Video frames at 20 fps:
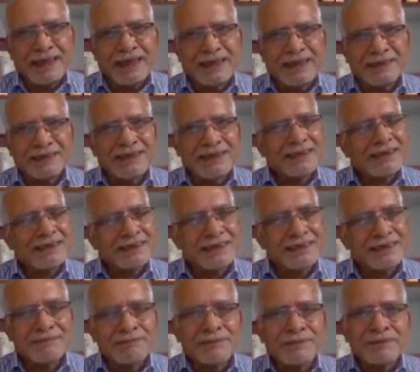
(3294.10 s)
And that
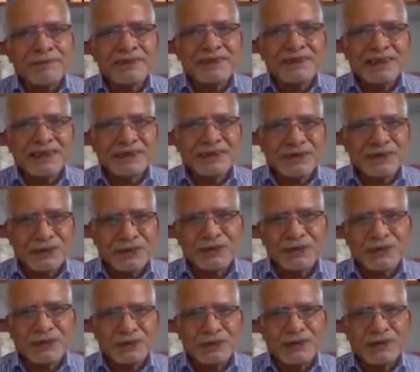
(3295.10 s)
example which I
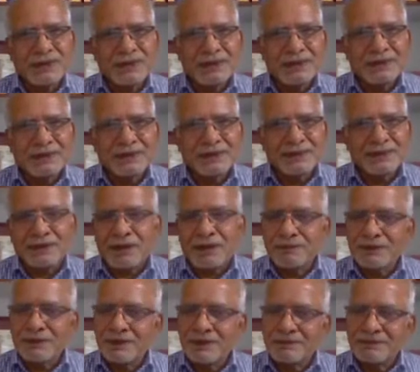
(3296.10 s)
showed you, the
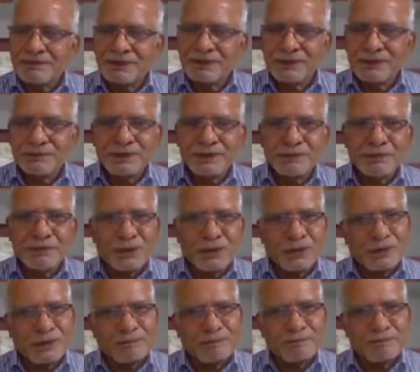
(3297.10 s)
topper of a UP
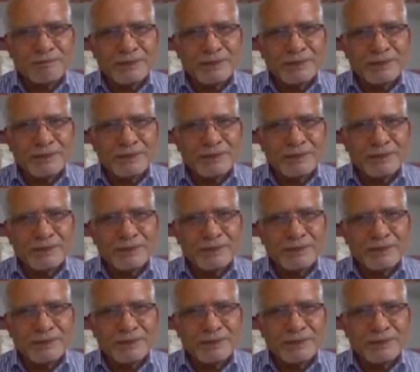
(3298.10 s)
board,